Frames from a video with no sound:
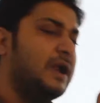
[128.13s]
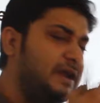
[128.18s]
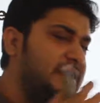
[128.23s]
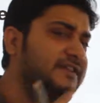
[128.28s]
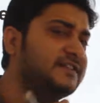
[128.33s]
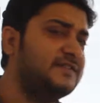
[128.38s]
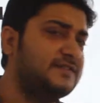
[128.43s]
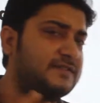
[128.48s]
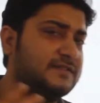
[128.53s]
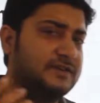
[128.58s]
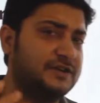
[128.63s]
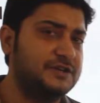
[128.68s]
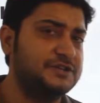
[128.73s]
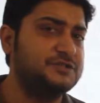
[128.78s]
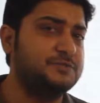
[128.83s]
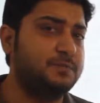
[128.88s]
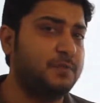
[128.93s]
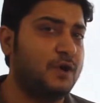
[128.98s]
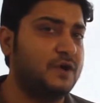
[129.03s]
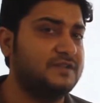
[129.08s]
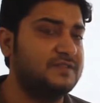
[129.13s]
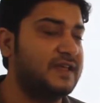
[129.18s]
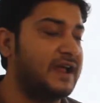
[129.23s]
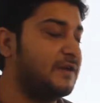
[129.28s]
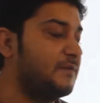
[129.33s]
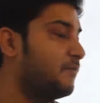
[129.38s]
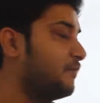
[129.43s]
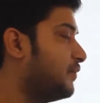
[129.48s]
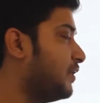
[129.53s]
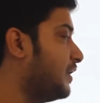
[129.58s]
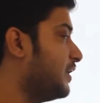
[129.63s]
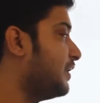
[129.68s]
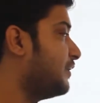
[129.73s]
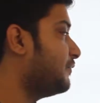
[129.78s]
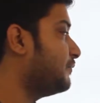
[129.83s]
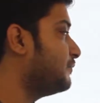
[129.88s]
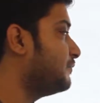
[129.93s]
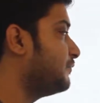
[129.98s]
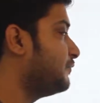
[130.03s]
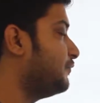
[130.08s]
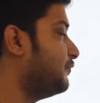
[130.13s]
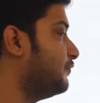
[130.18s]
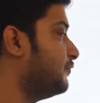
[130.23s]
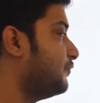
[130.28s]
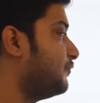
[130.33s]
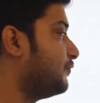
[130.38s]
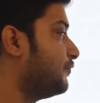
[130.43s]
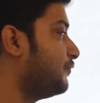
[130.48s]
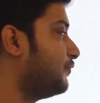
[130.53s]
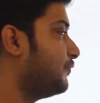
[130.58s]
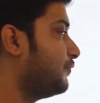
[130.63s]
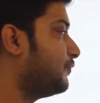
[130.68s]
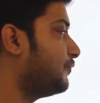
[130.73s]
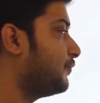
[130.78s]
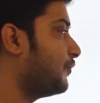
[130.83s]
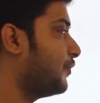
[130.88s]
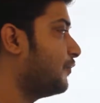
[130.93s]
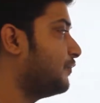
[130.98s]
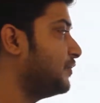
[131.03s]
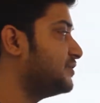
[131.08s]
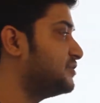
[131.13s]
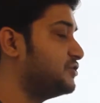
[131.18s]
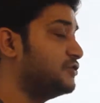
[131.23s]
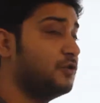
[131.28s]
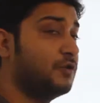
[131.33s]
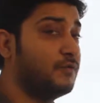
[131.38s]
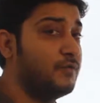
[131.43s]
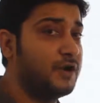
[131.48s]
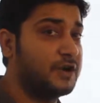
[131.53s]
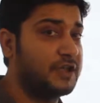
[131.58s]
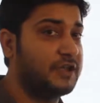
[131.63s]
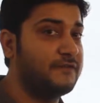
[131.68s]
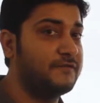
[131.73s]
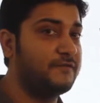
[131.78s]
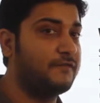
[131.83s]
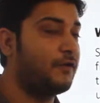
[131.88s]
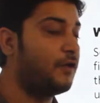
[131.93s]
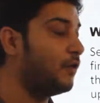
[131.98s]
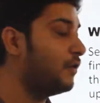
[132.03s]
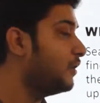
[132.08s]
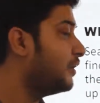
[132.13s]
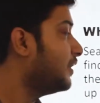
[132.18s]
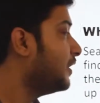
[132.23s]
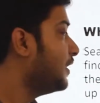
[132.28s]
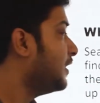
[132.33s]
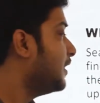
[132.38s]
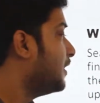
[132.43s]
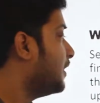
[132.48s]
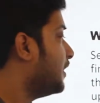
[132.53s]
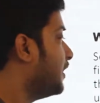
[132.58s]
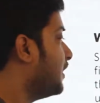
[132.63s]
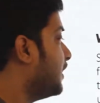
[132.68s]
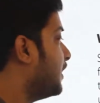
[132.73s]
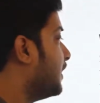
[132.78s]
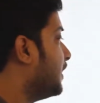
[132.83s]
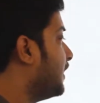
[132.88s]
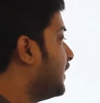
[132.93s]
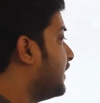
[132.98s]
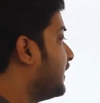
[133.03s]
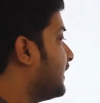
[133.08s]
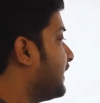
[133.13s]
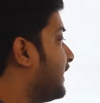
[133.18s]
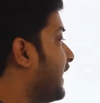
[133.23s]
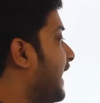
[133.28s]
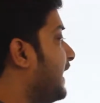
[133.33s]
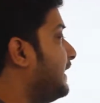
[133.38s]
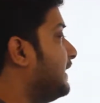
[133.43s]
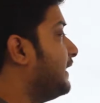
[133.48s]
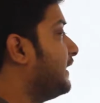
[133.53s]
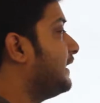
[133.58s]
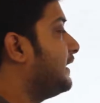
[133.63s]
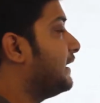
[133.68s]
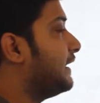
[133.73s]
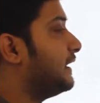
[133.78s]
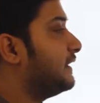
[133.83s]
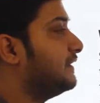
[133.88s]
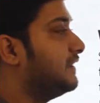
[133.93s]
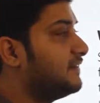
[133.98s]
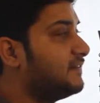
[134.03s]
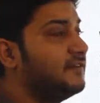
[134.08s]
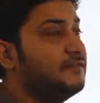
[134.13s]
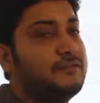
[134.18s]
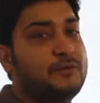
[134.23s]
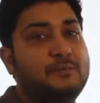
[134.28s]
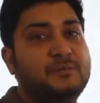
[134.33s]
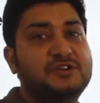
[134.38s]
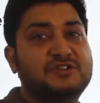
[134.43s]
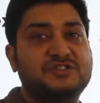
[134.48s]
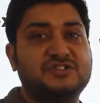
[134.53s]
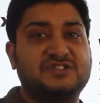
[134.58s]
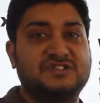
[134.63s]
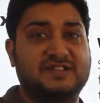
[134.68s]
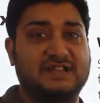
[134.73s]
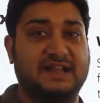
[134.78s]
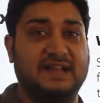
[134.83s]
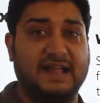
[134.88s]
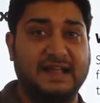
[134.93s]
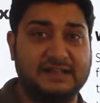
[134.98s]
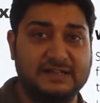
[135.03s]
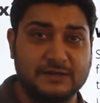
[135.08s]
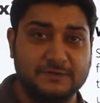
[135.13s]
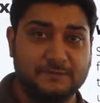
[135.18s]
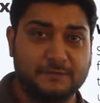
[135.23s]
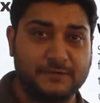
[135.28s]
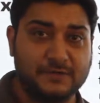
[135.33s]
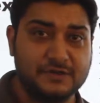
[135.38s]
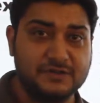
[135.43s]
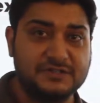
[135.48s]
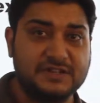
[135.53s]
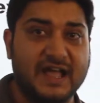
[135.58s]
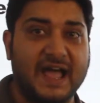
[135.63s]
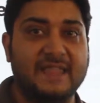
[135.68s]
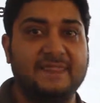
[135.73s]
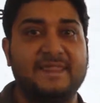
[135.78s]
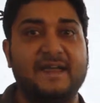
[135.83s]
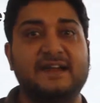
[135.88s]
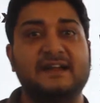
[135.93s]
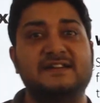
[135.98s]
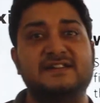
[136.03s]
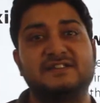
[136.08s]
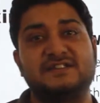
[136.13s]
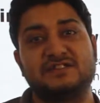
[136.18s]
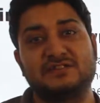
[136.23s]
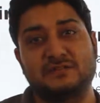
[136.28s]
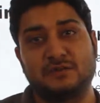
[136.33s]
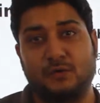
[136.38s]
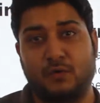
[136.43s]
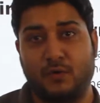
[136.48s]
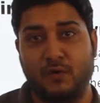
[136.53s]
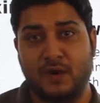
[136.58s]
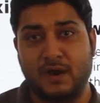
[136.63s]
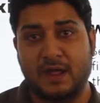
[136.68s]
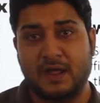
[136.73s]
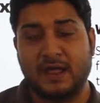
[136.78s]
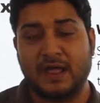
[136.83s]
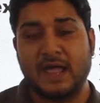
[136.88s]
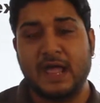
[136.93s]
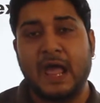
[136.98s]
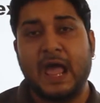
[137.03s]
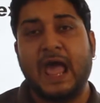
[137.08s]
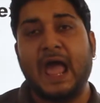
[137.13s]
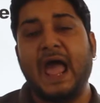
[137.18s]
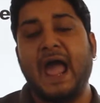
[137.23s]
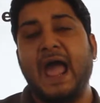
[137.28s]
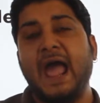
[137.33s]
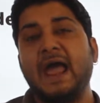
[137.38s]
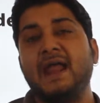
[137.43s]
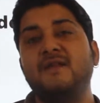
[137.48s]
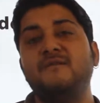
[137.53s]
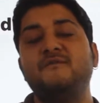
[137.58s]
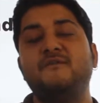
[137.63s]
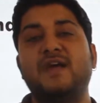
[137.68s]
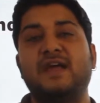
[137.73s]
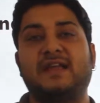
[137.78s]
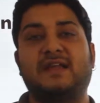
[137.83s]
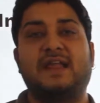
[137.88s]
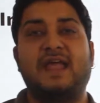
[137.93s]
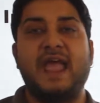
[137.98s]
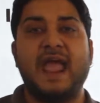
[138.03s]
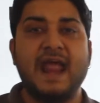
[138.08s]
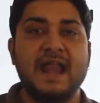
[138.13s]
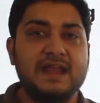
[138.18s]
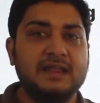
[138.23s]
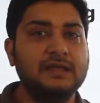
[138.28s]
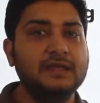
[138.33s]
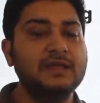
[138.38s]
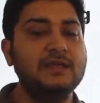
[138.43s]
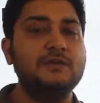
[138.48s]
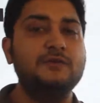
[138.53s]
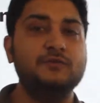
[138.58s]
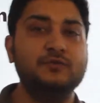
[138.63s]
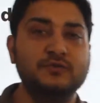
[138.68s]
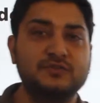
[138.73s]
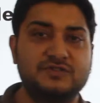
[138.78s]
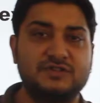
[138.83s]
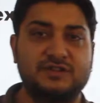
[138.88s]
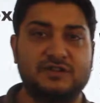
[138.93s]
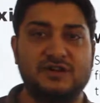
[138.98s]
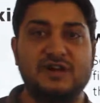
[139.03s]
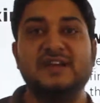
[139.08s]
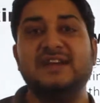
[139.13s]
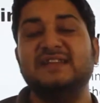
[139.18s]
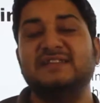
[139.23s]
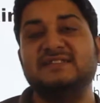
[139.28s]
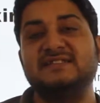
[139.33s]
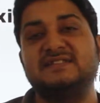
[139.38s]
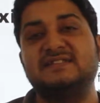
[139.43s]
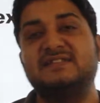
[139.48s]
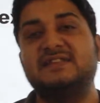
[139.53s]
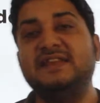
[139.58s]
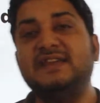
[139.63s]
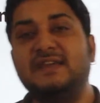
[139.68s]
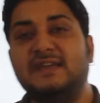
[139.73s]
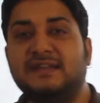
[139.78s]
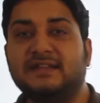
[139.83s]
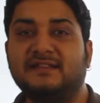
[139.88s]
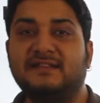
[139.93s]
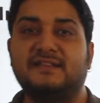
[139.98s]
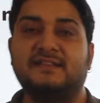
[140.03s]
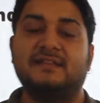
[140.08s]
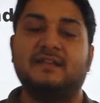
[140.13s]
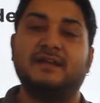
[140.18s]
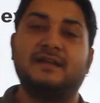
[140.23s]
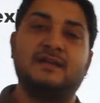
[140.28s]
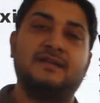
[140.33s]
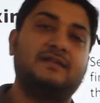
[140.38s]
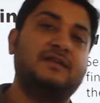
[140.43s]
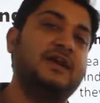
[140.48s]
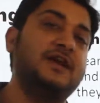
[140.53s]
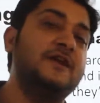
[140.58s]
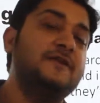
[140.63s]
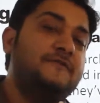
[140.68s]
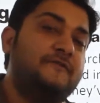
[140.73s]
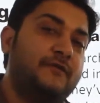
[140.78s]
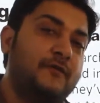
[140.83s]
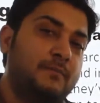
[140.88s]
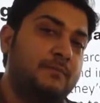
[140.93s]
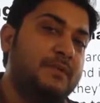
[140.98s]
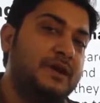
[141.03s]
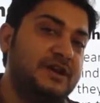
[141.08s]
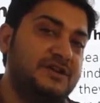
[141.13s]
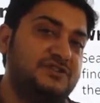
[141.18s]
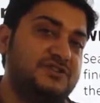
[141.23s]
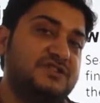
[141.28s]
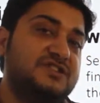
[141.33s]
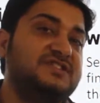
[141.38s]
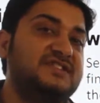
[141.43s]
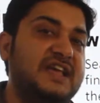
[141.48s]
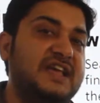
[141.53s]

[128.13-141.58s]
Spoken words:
any search bot that for which you're working for. Can this information is collected first and then it is stored. And when any user is seeking the information,